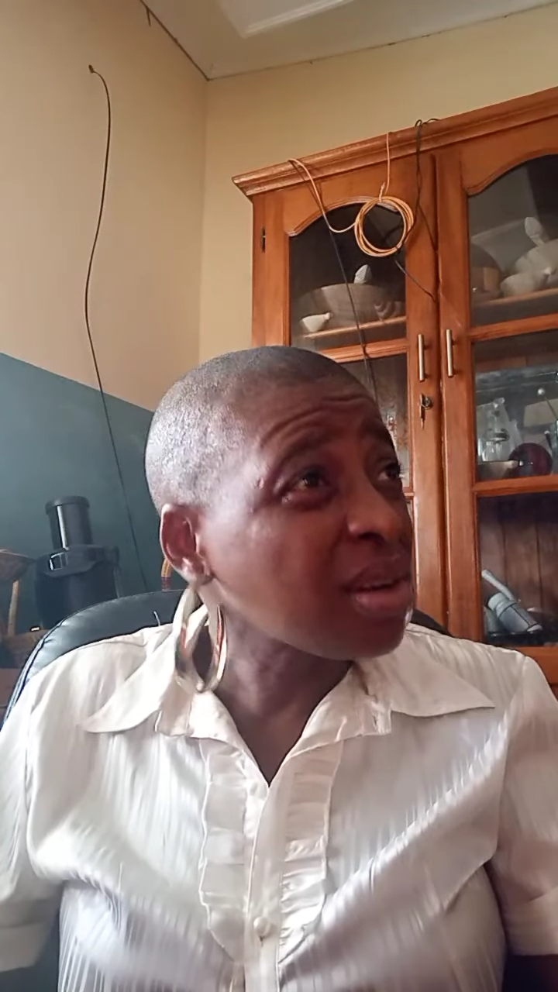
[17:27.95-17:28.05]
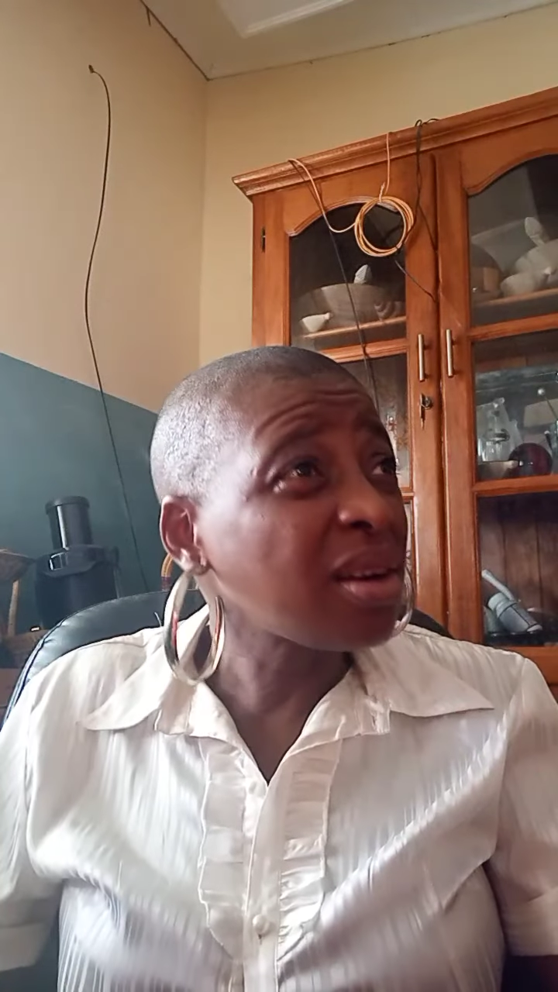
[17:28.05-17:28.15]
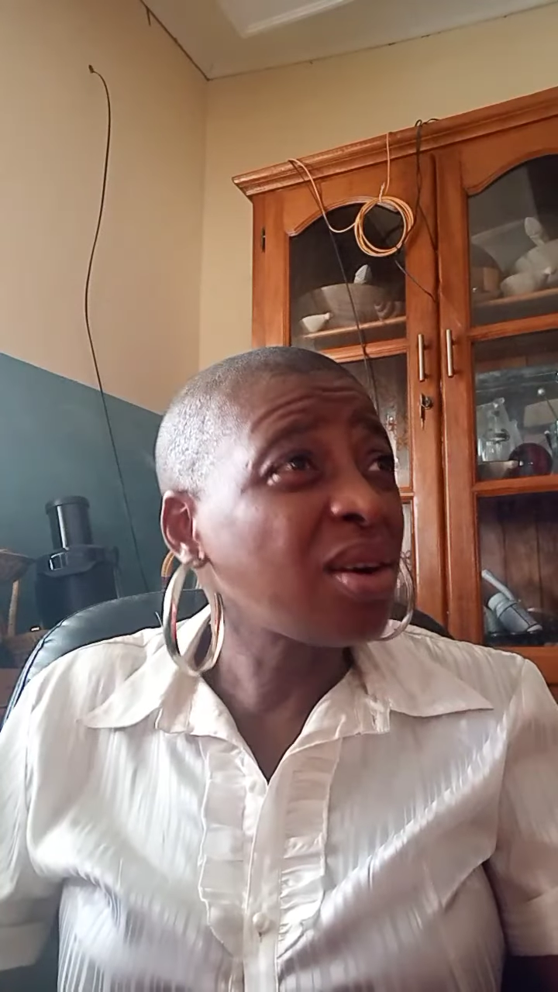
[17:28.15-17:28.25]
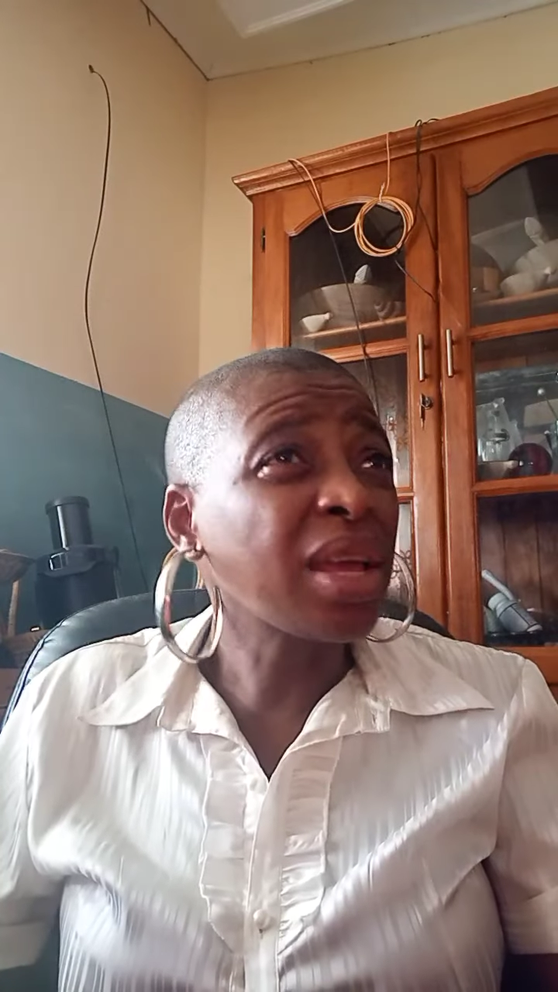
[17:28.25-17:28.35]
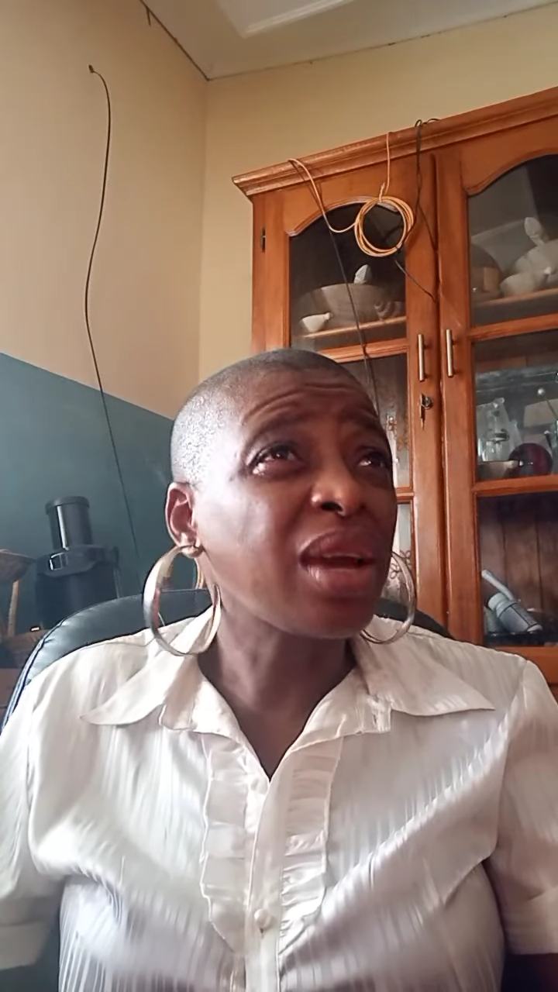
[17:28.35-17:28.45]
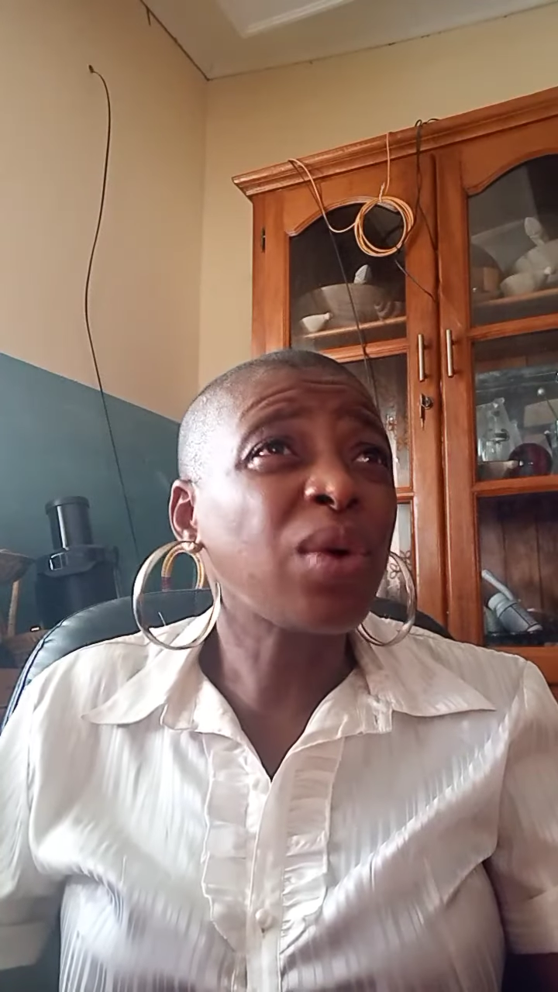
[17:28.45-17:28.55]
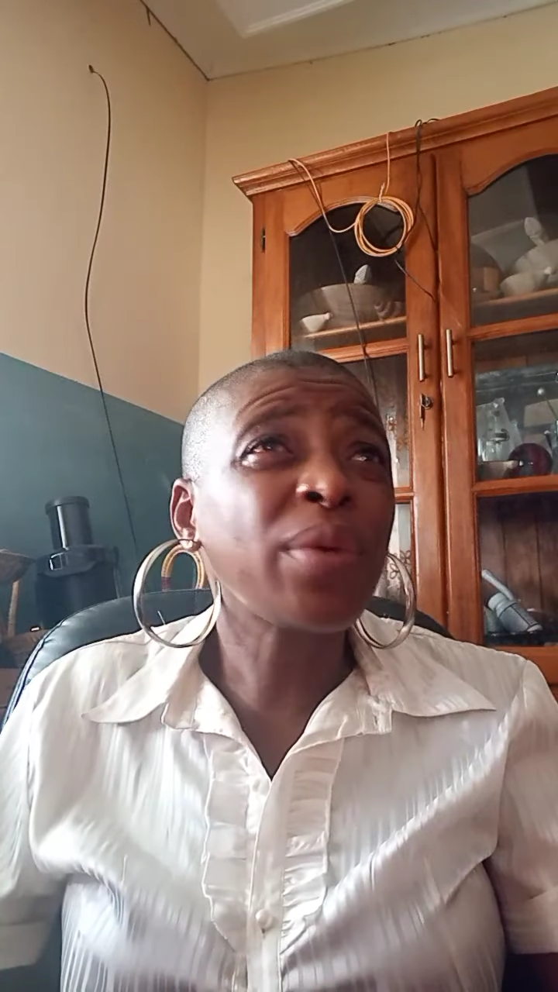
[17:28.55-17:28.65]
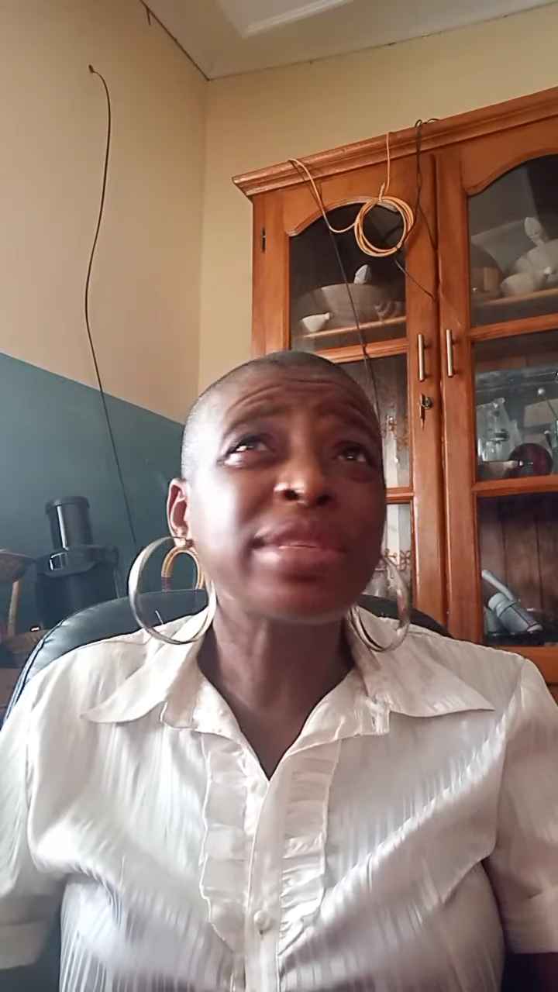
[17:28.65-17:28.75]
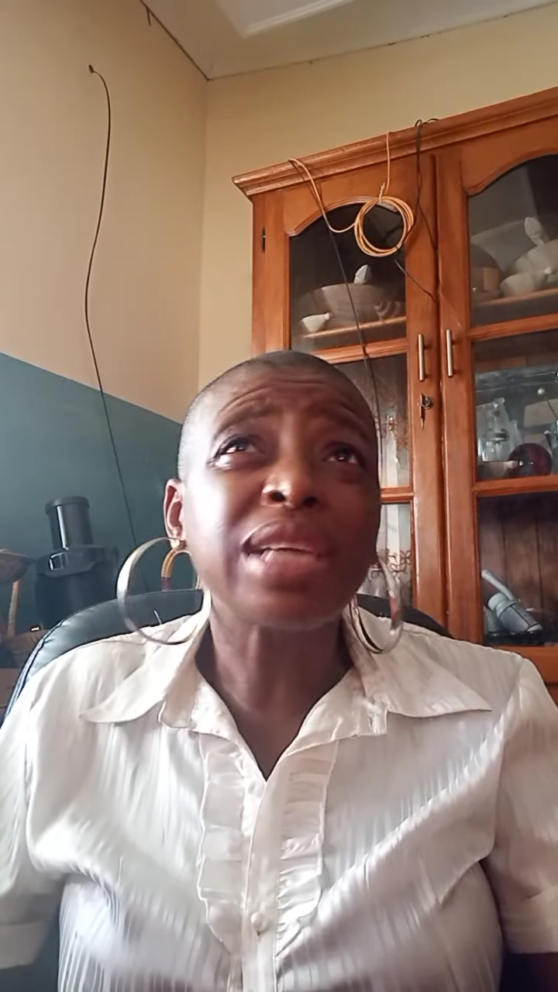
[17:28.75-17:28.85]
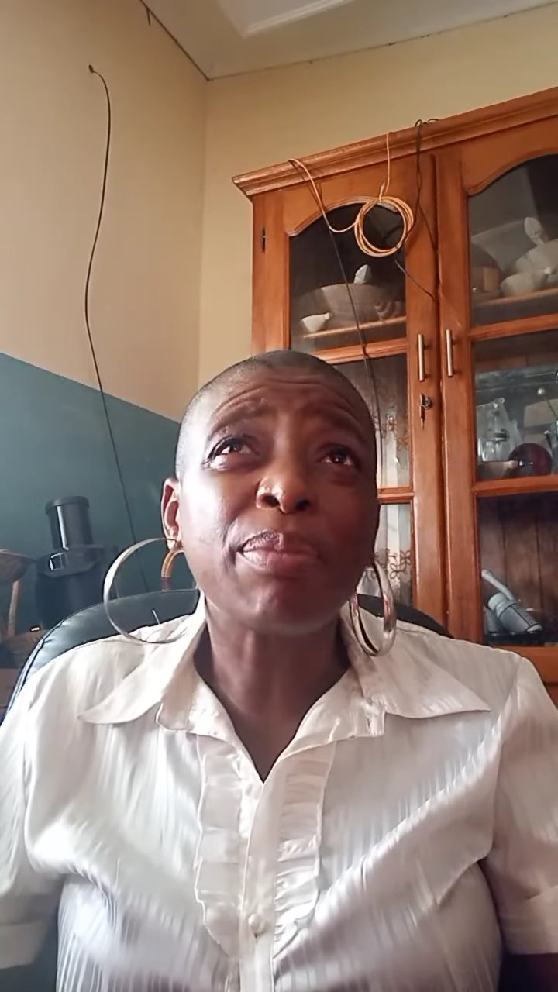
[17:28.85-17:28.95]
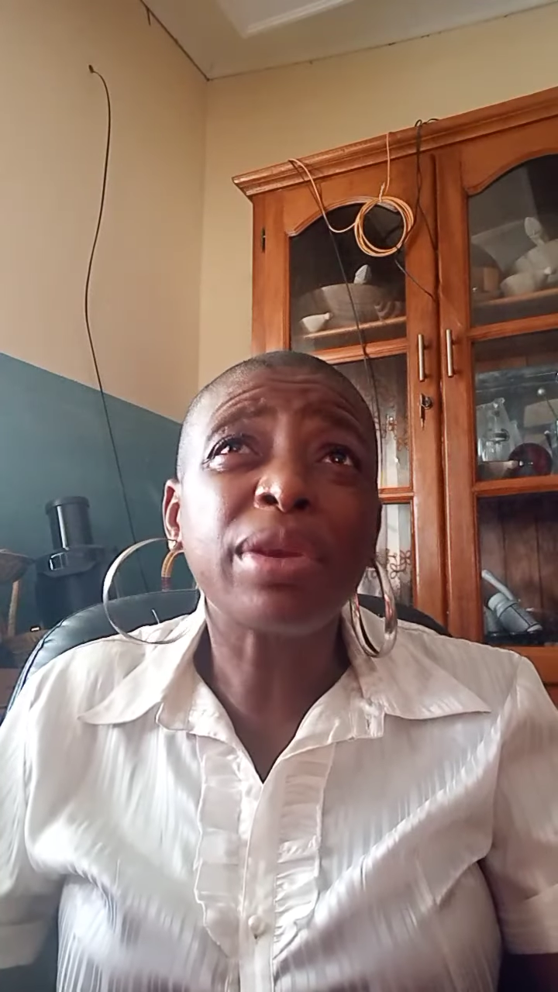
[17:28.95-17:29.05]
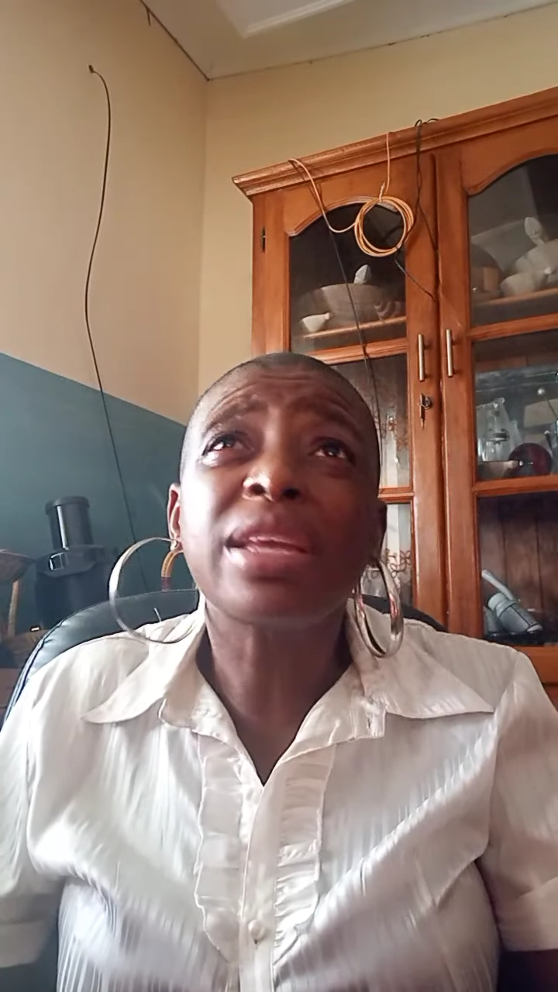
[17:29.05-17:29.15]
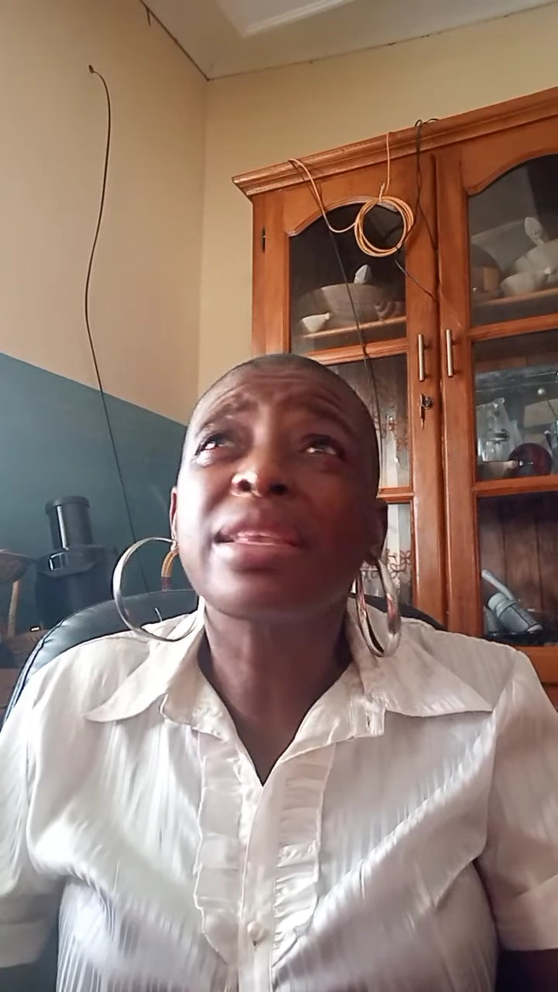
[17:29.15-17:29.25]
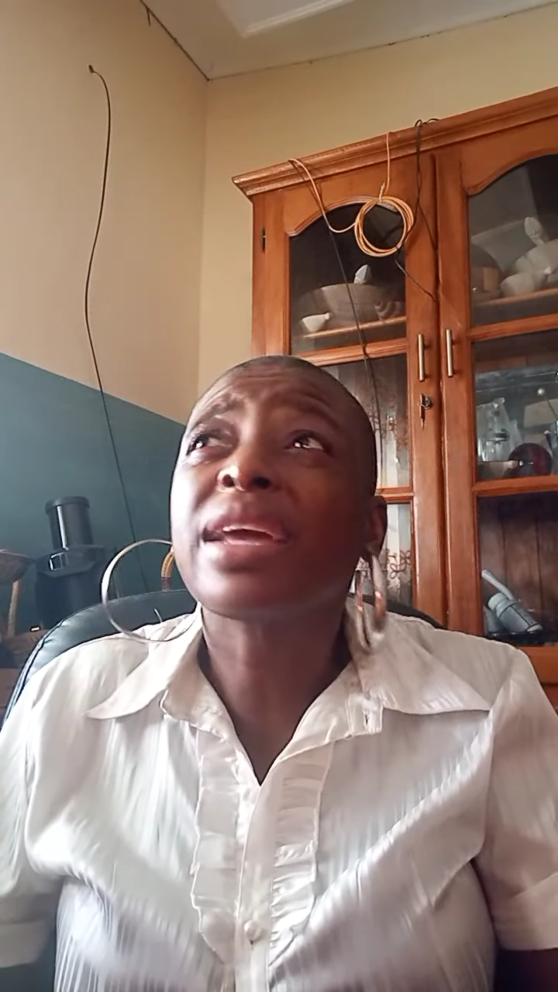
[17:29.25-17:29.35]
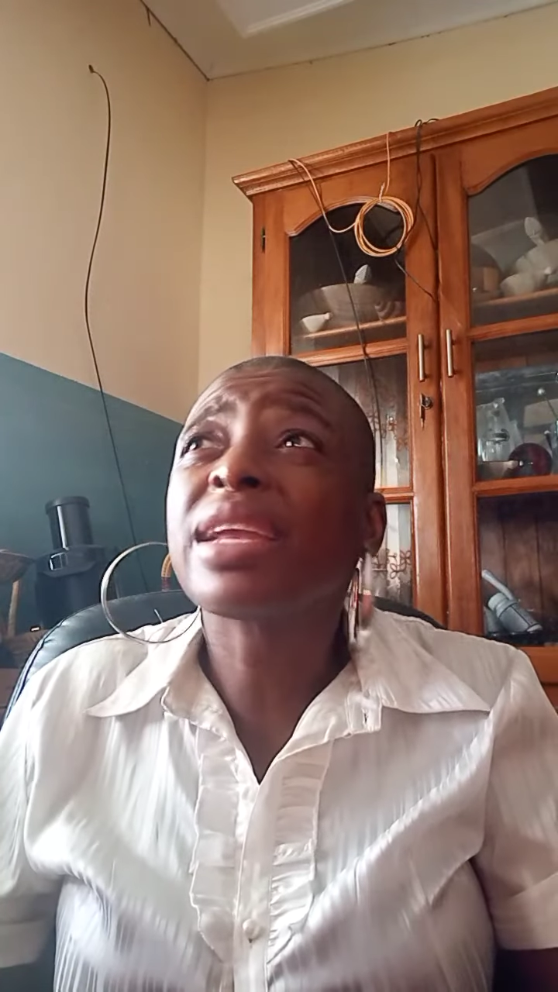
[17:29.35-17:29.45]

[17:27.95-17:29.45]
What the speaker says: okay, what was happening then?